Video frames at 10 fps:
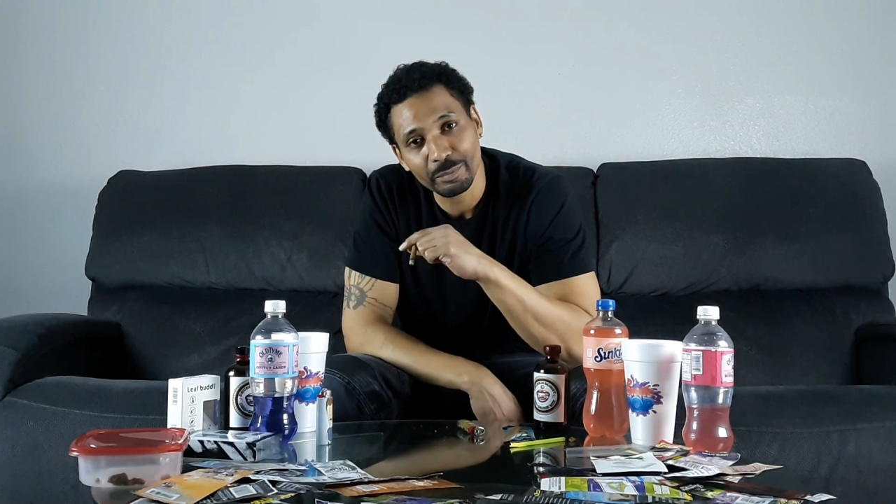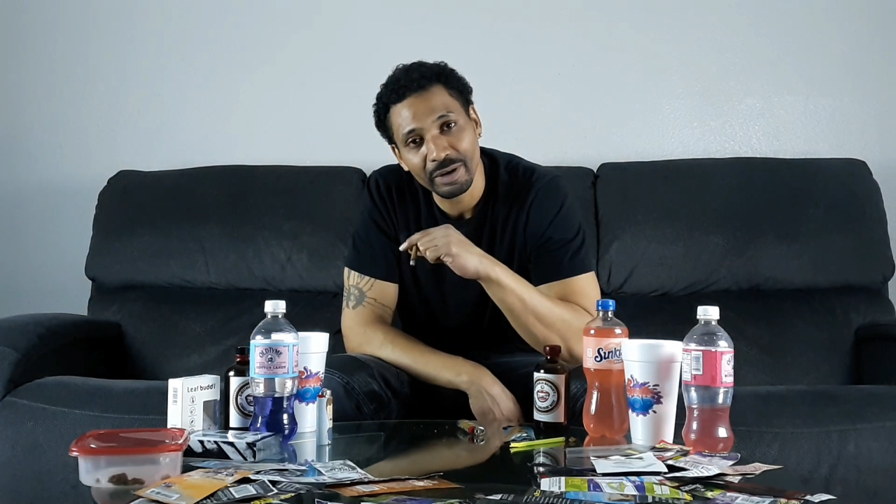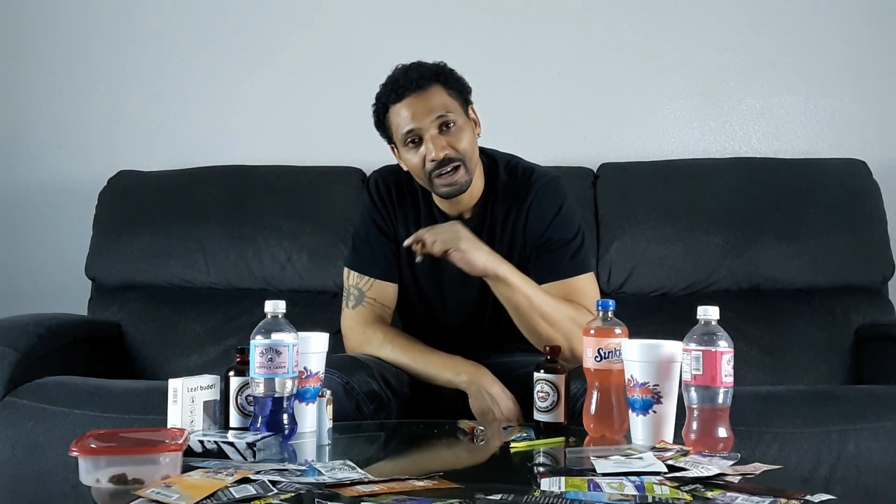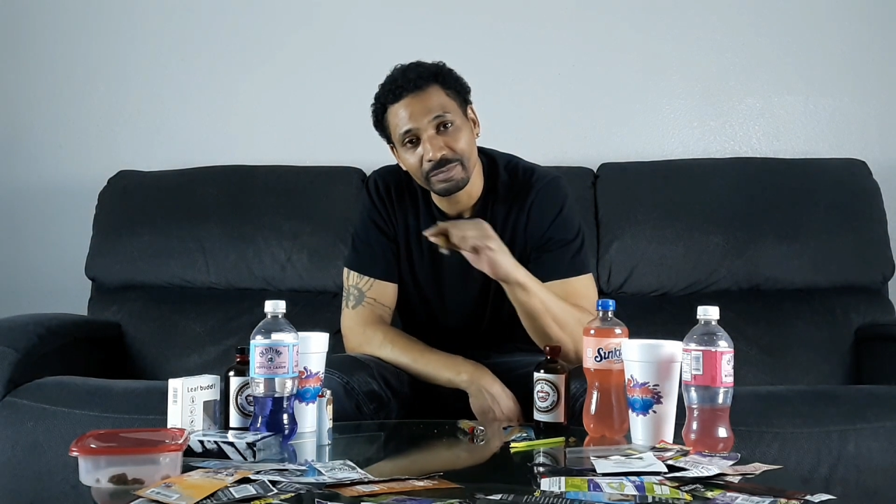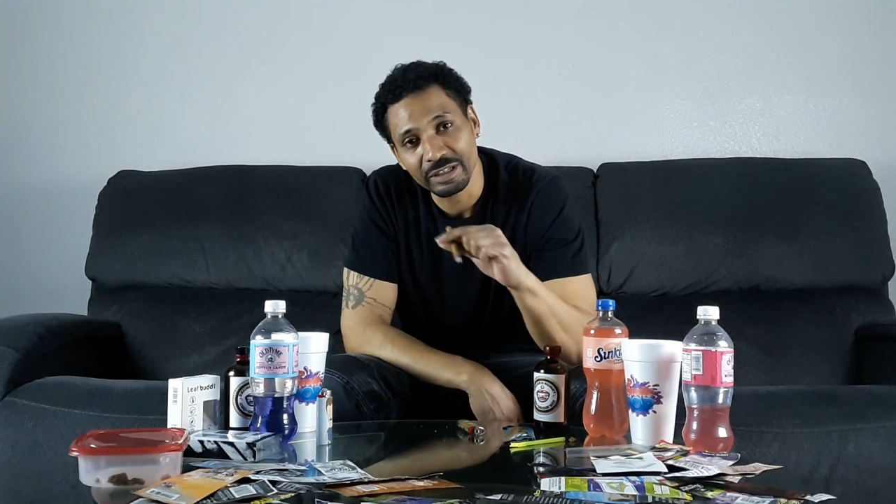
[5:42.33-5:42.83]

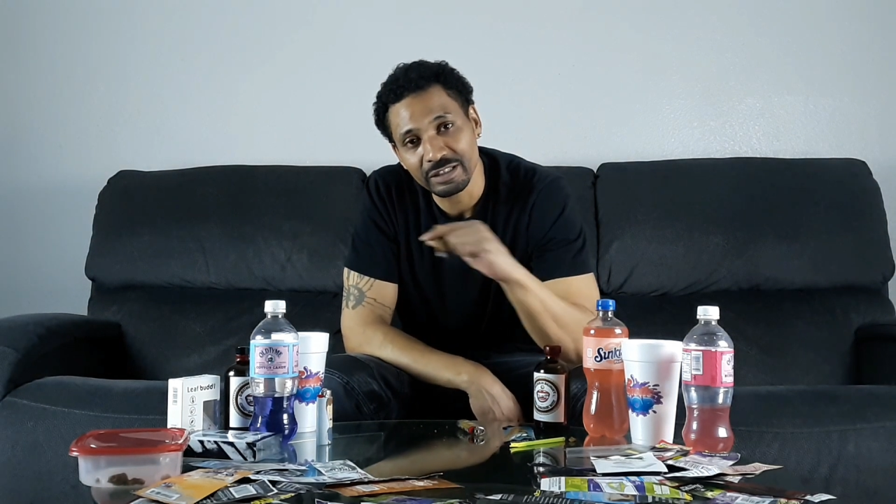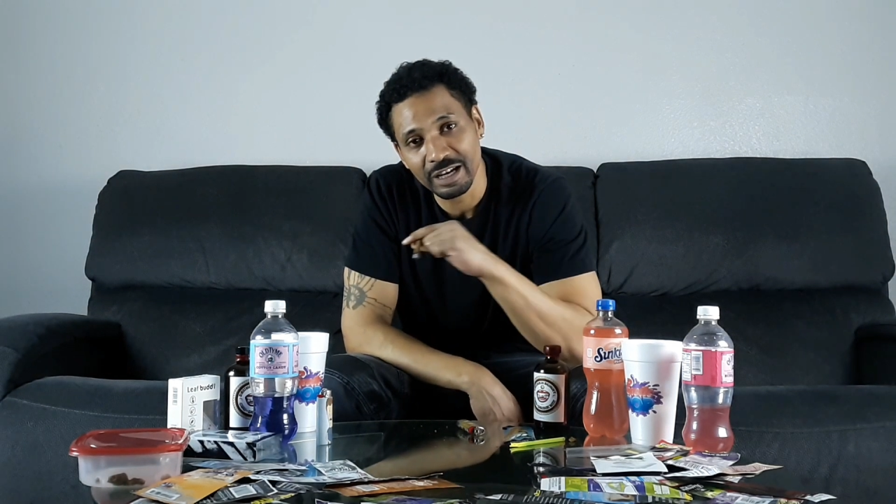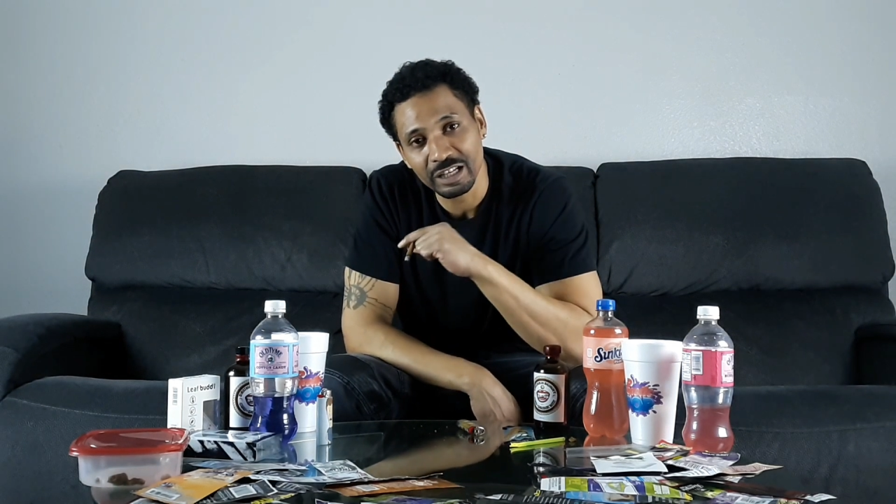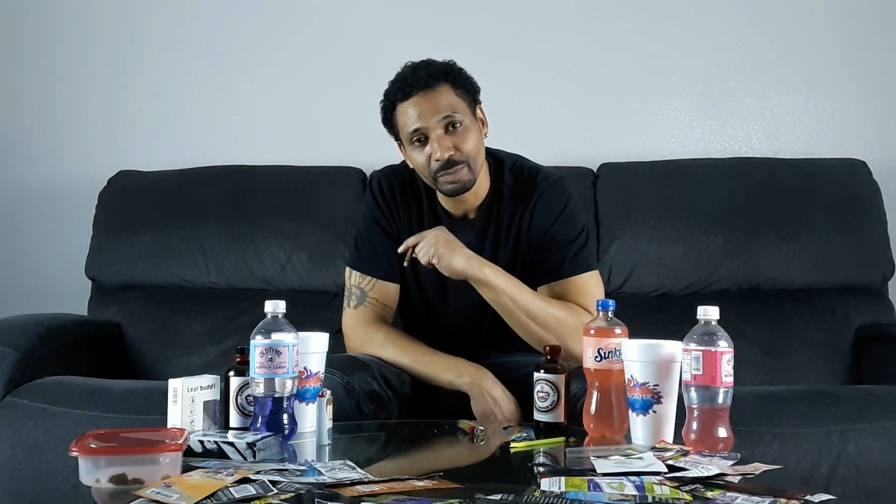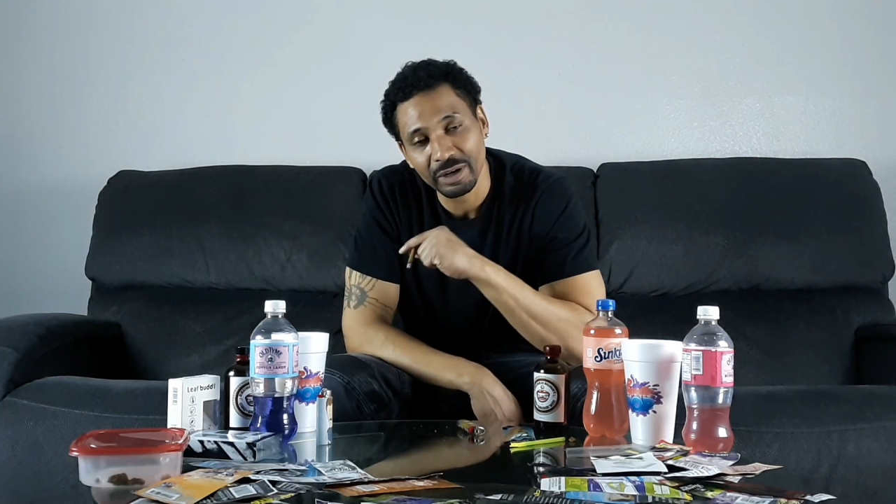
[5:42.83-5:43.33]
pop
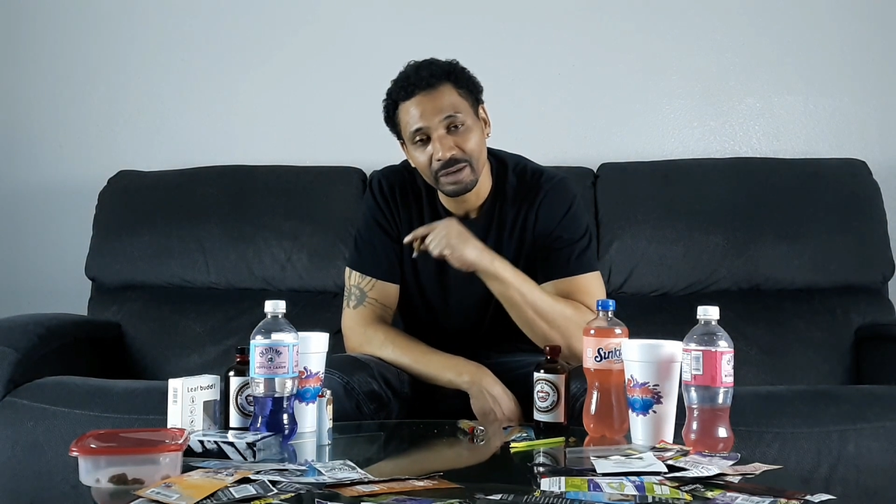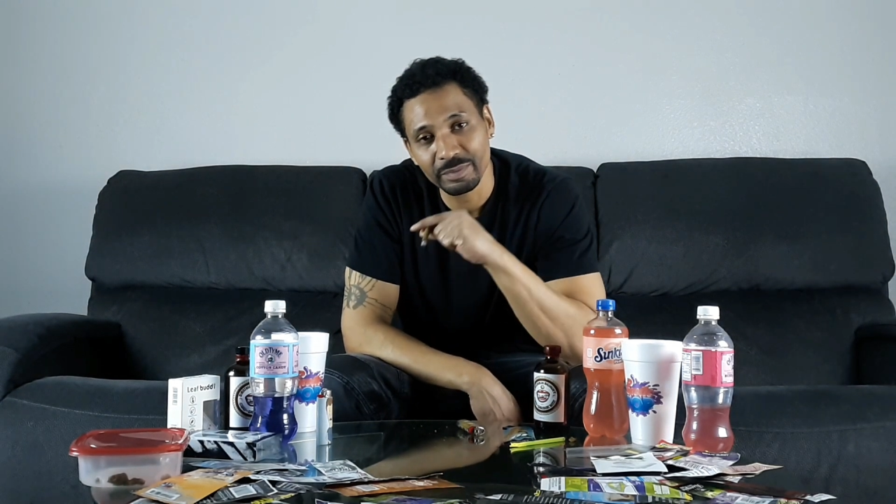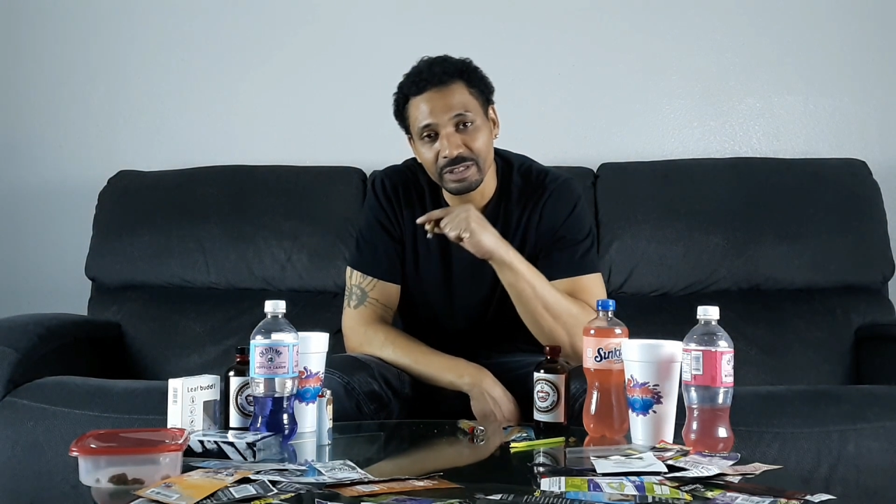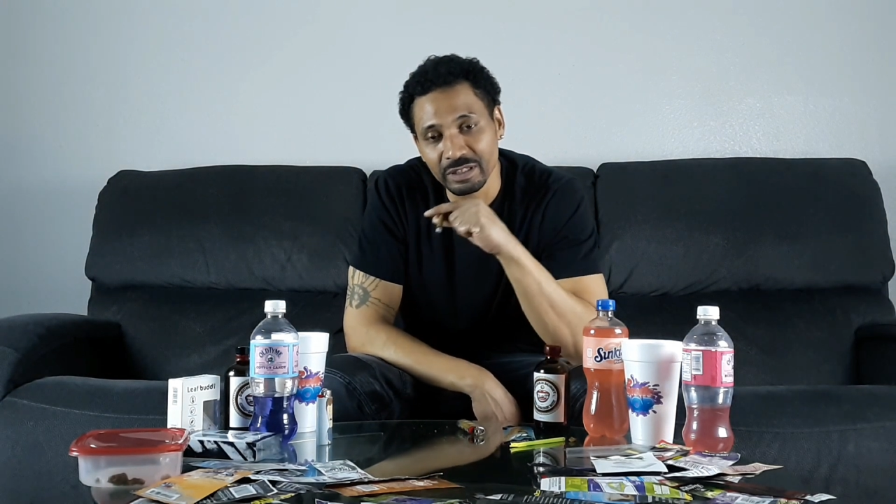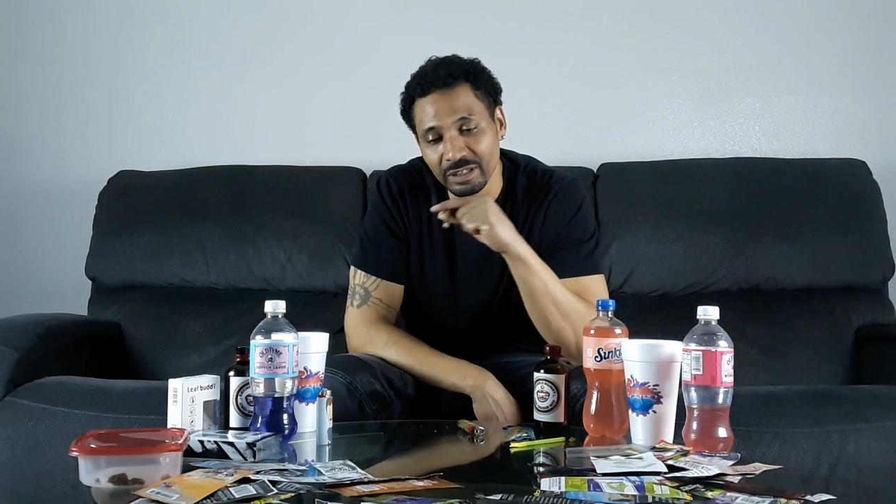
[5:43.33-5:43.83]

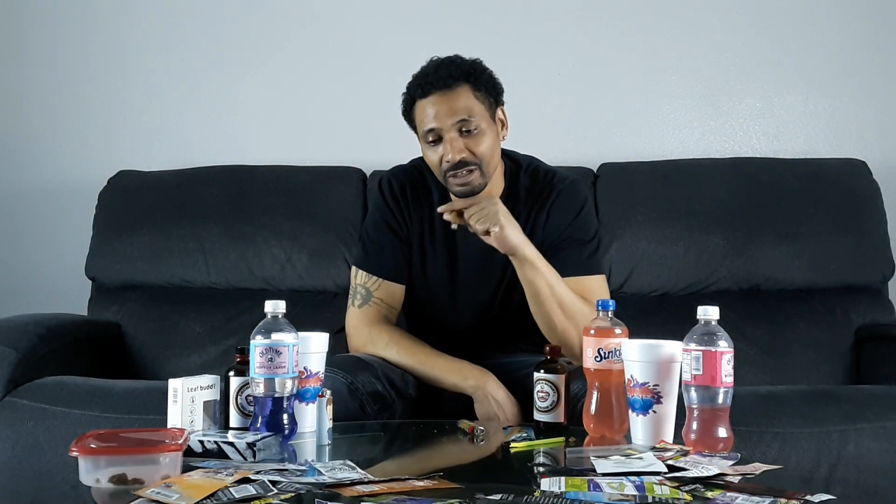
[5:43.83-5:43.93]
is